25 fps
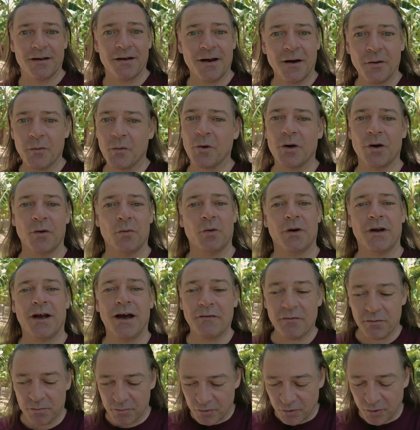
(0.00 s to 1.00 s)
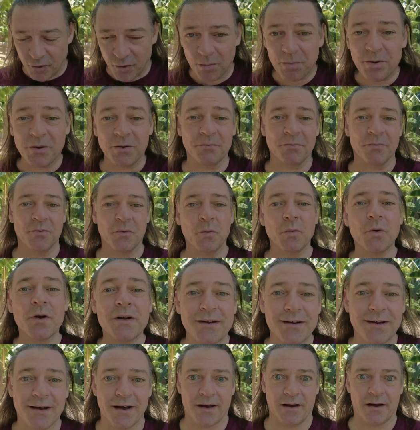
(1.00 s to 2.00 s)
No one would have a problem,
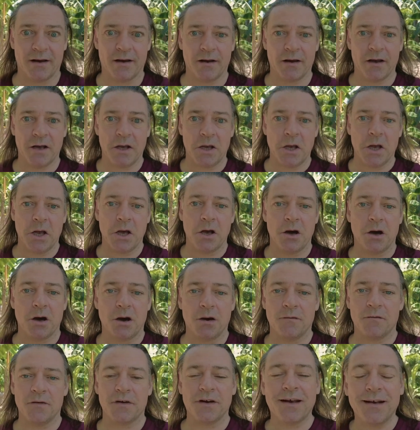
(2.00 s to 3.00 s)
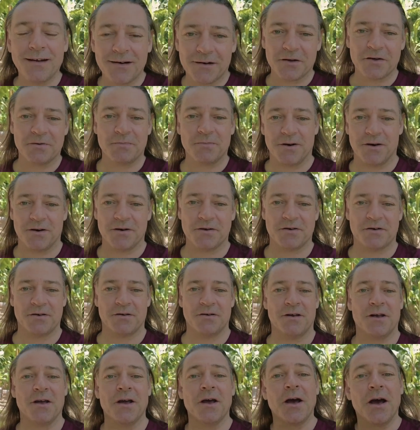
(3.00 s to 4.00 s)
would they, of an English
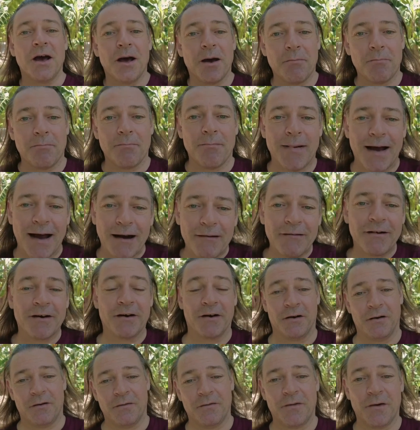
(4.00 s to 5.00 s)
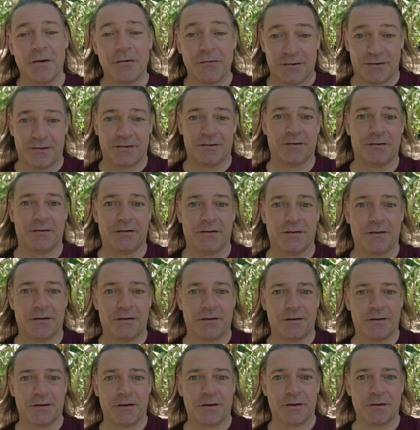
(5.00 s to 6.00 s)
person marrying a foreigner
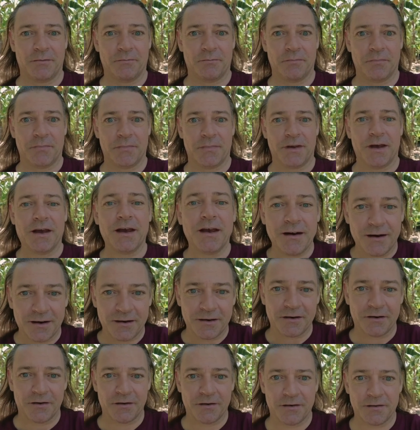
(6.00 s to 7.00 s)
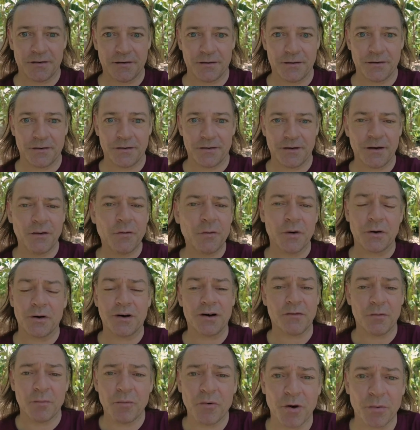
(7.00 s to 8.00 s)
in England No one would
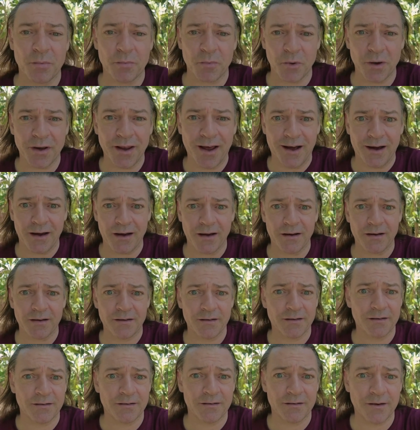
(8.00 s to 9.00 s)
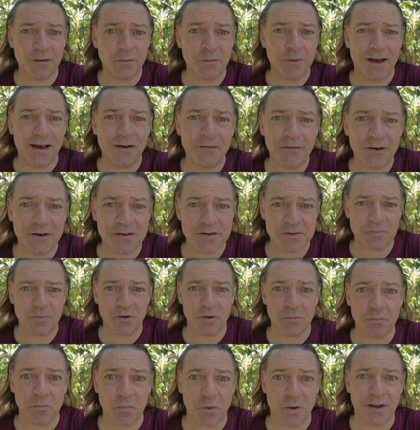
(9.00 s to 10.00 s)
have a problem with that. No one ever has a
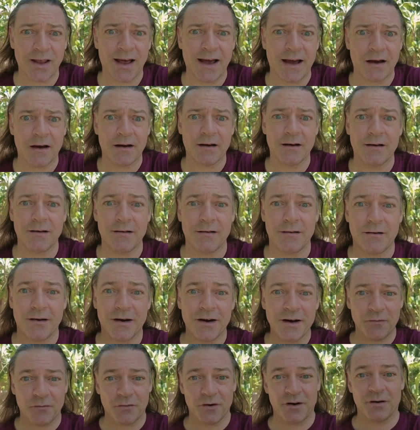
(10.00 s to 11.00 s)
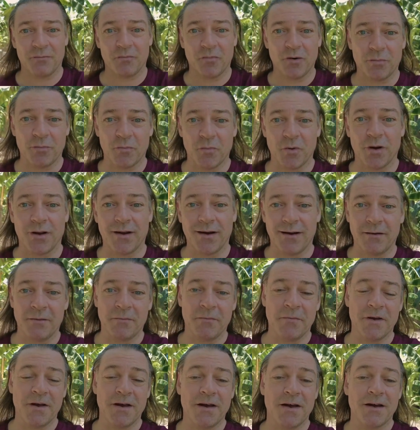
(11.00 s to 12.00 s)
problem with that. I never had a problem with that.